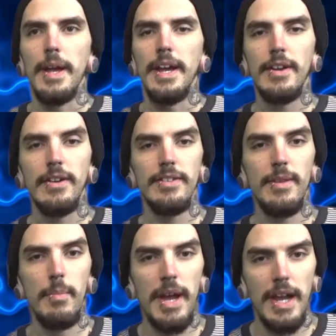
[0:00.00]
Here's the
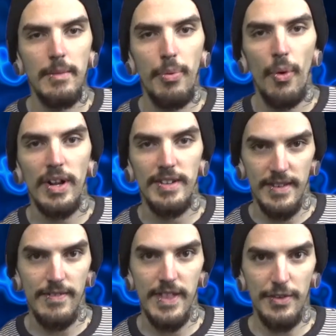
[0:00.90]
main points
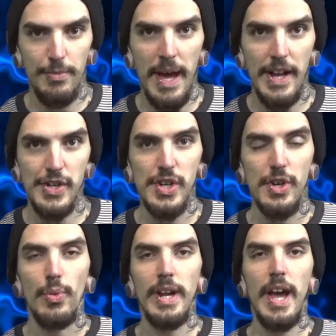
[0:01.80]
of this match.
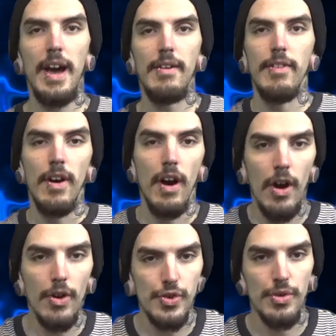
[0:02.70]
We have
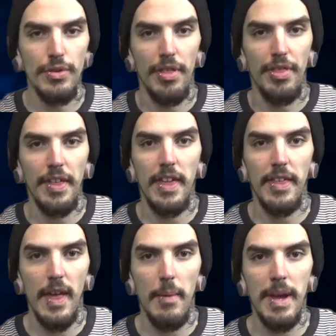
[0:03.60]
R-Truth thinking
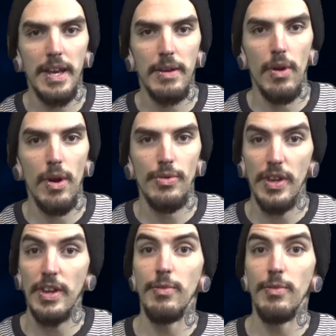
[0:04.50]
that Mandy Rose is